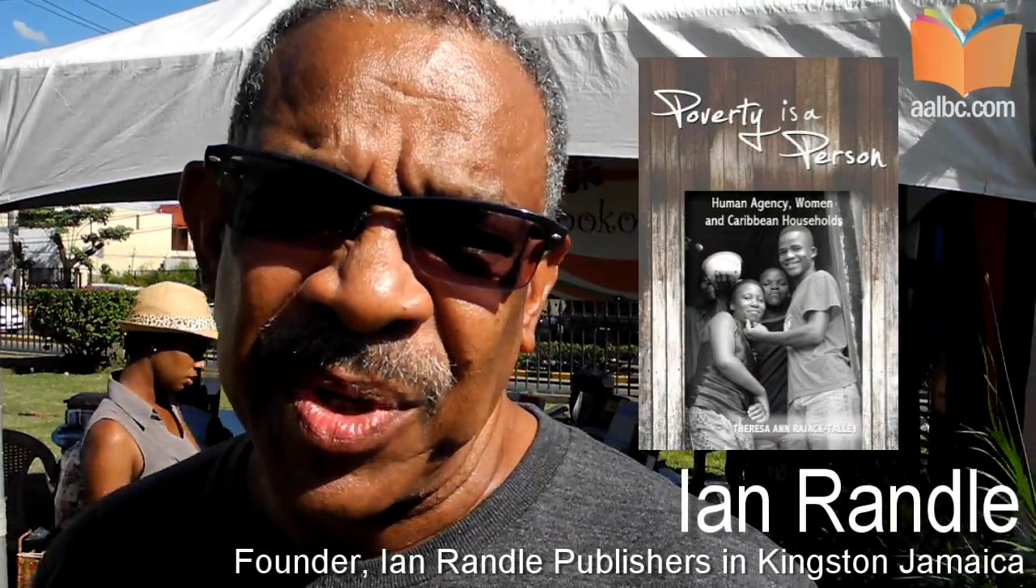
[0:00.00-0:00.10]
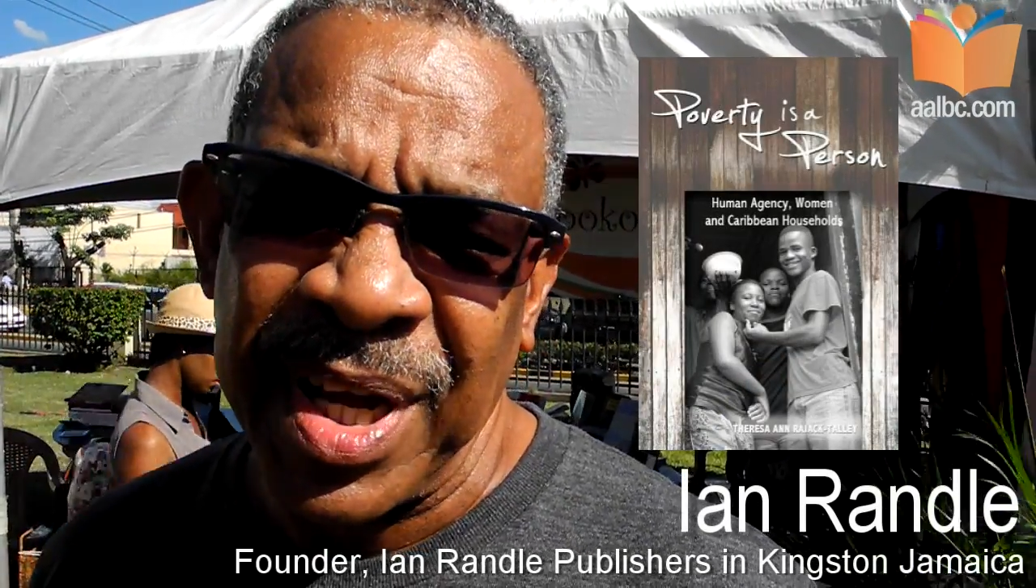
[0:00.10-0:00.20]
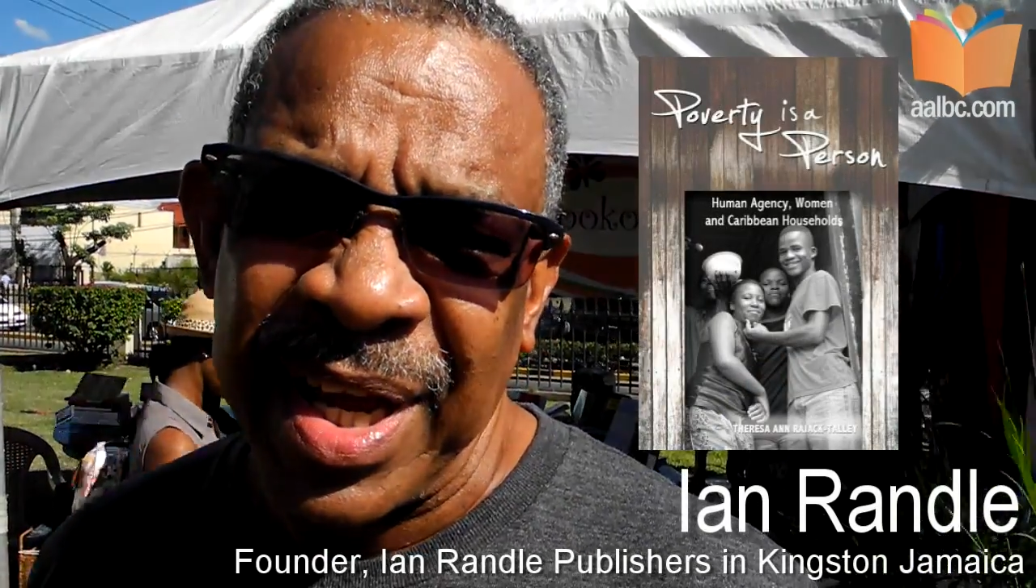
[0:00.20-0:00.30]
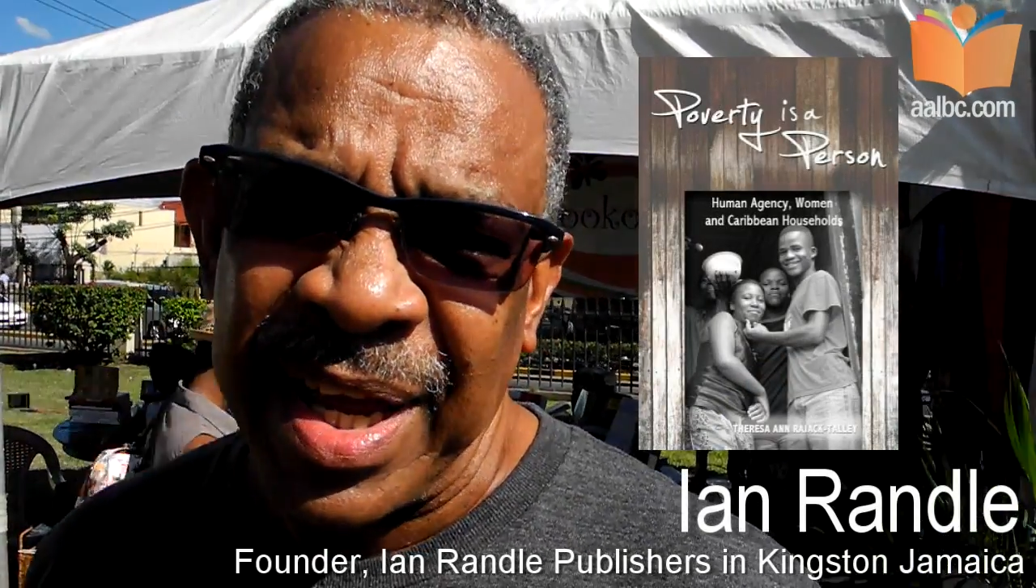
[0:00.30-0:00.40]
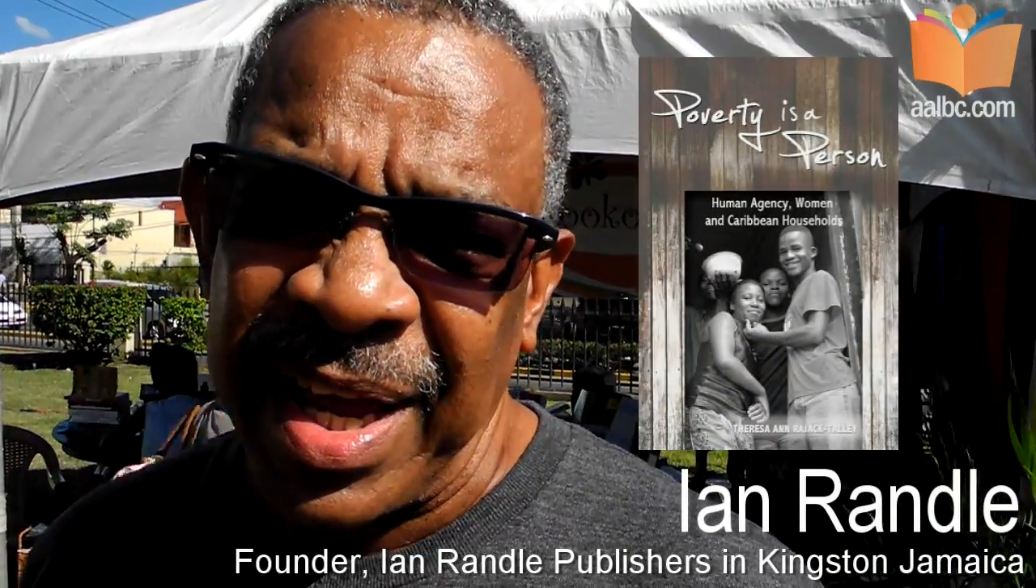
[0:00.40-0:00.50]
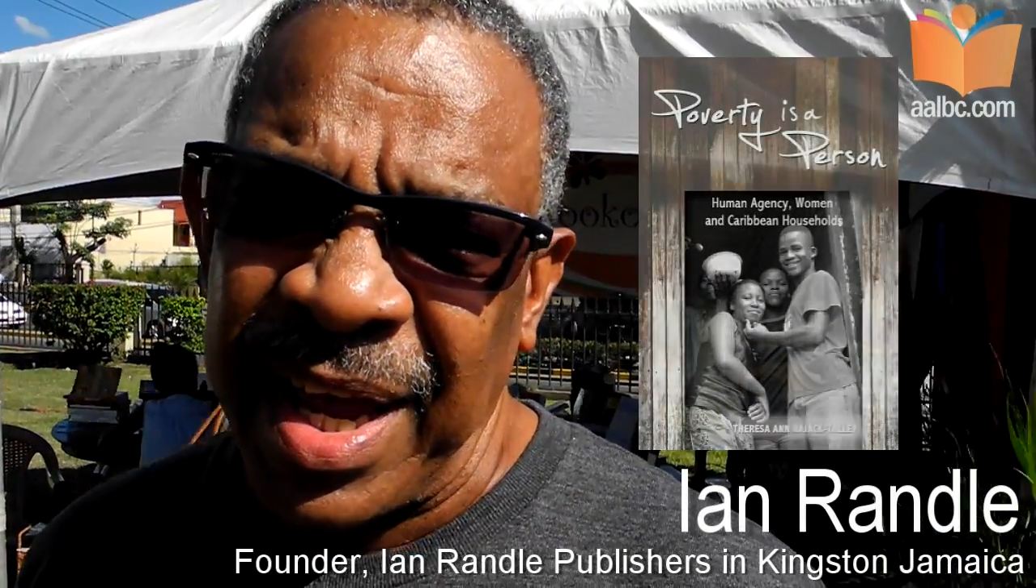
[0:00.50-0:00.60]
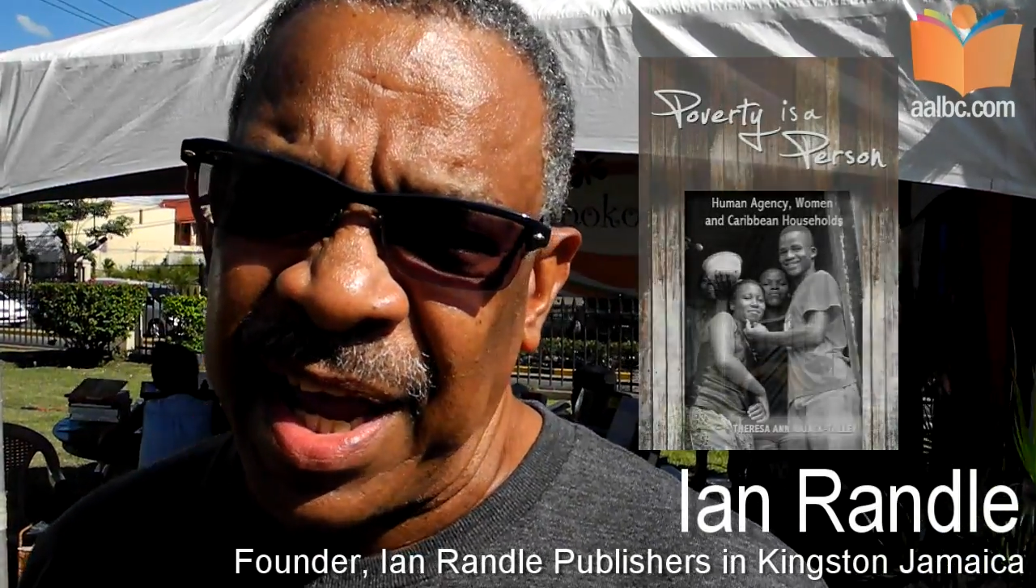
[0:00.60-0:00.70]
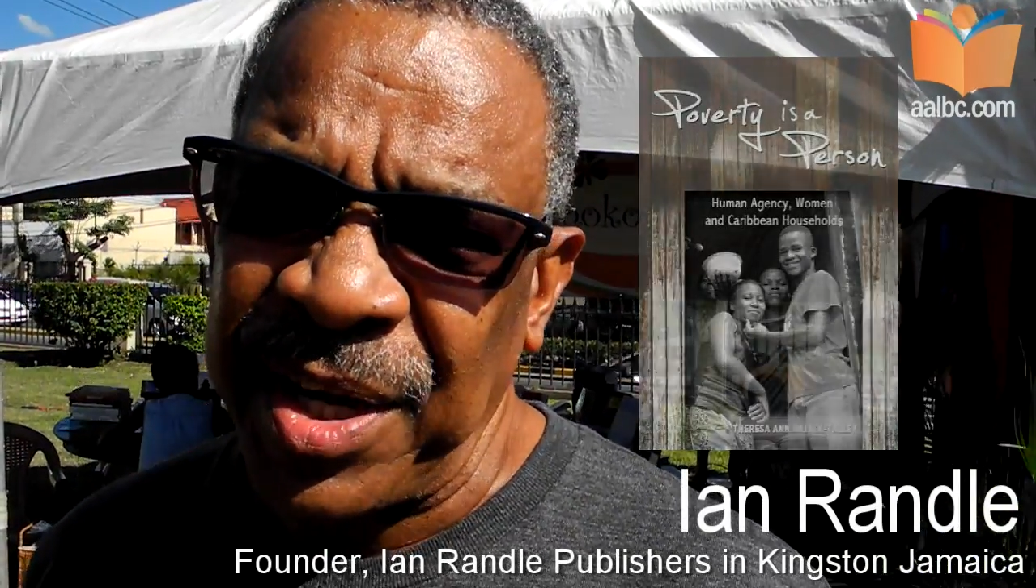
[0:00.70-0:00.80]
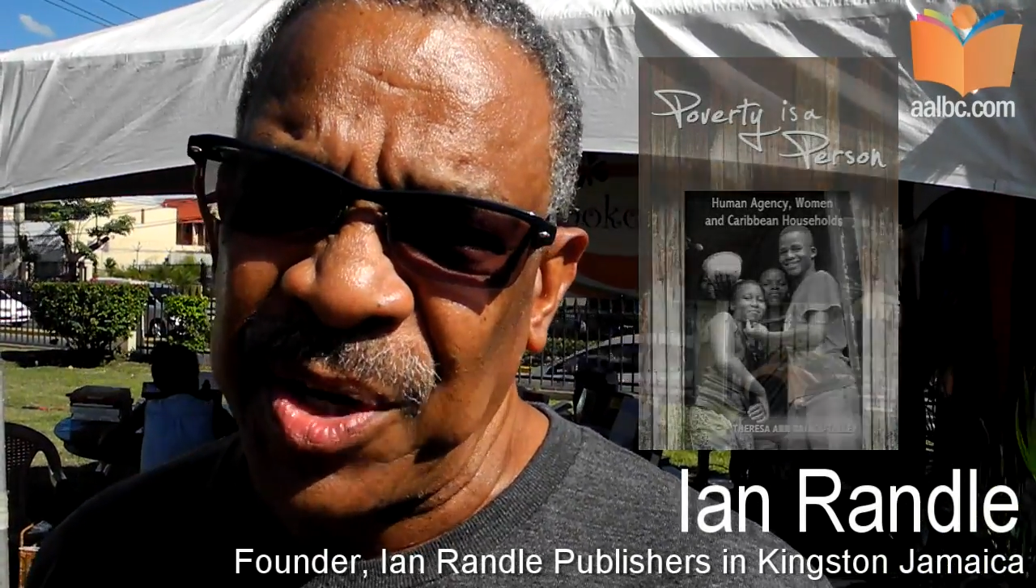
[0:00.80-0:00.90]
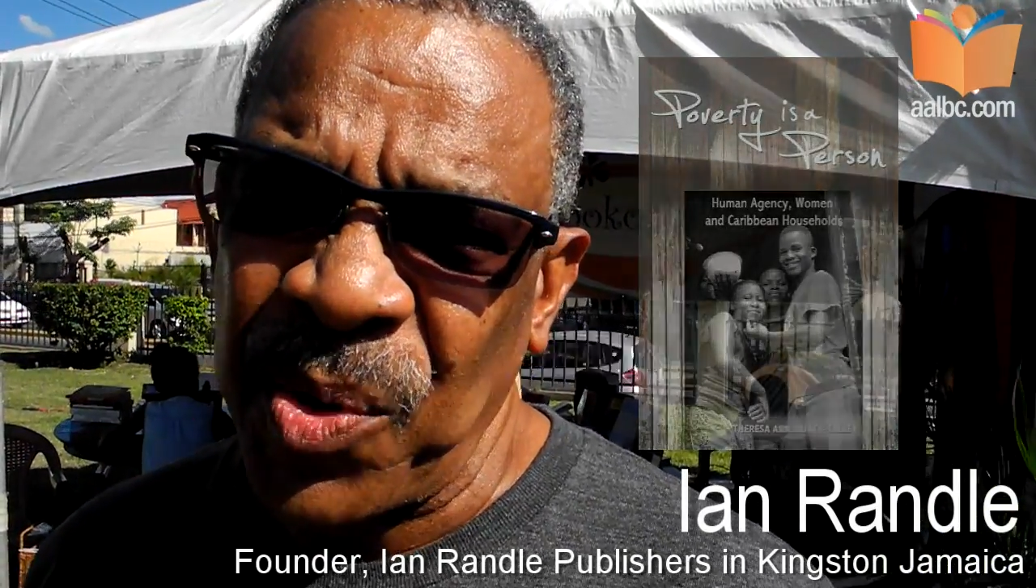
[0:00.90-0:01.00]

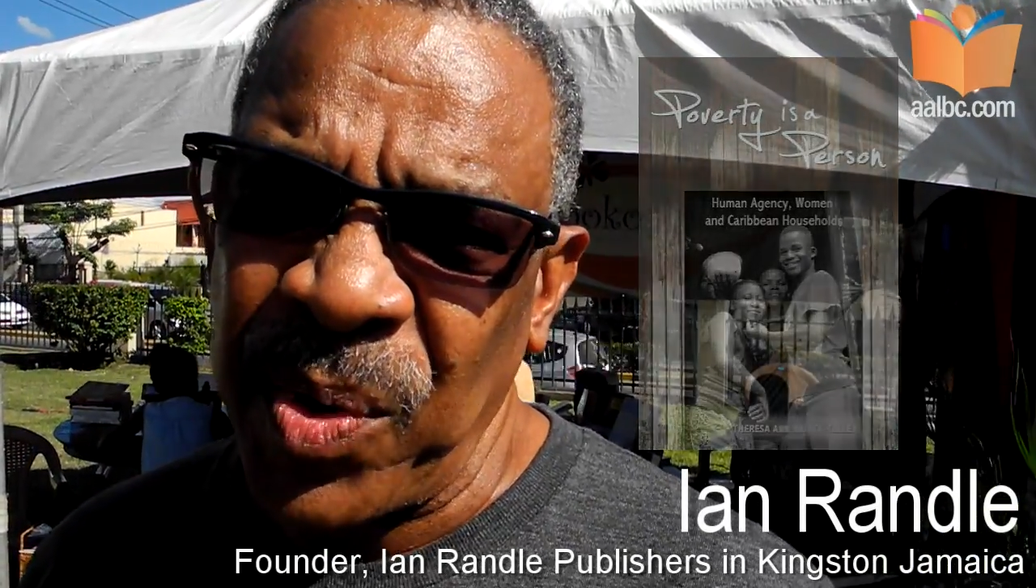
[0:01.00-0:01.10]
And now